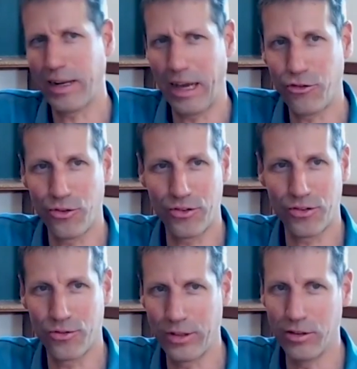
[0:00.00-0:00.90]
I should just
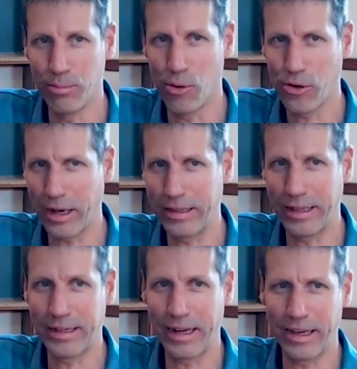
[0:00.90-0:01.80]
read the book and
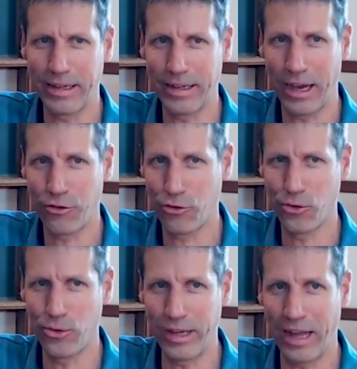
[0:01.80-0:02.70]
then I should know
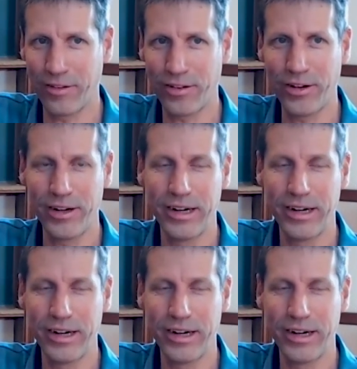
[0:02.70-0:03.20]
the answer.